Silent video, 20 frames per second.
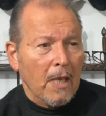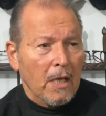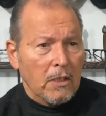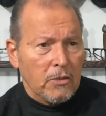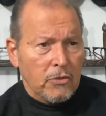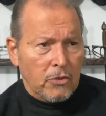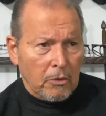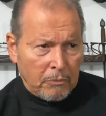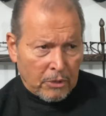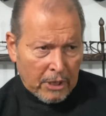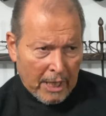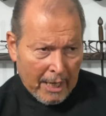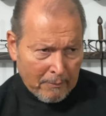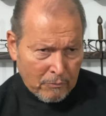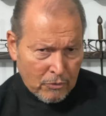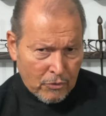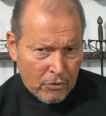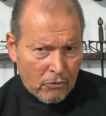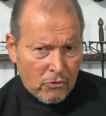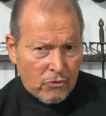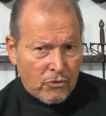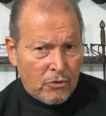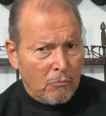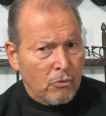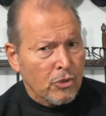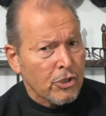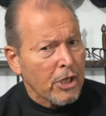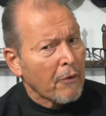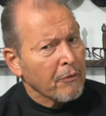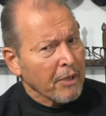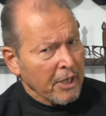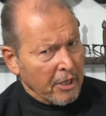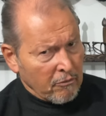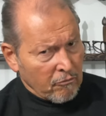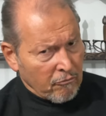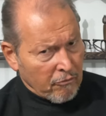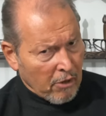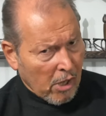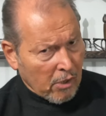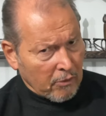Sometimes there's some shouting
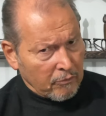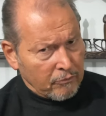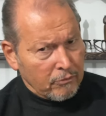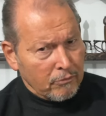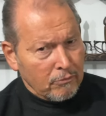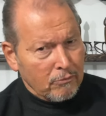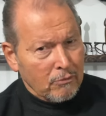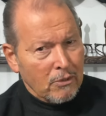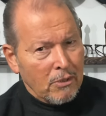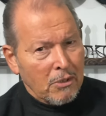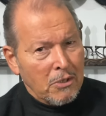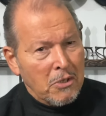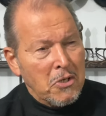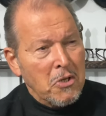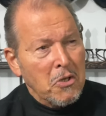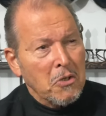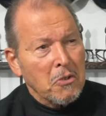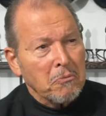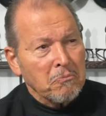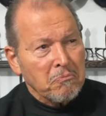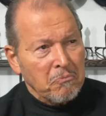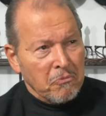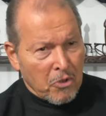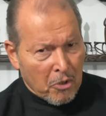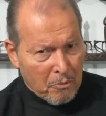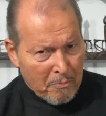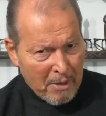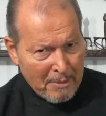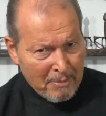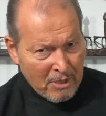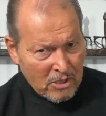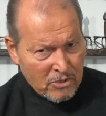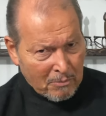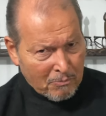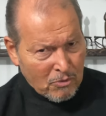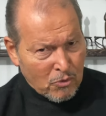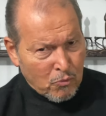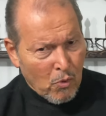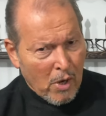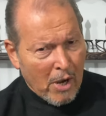involved. There may be some
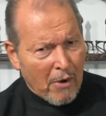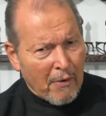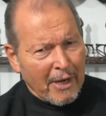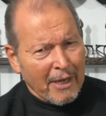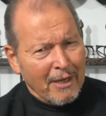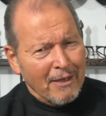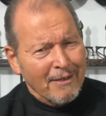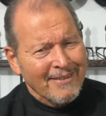swearing.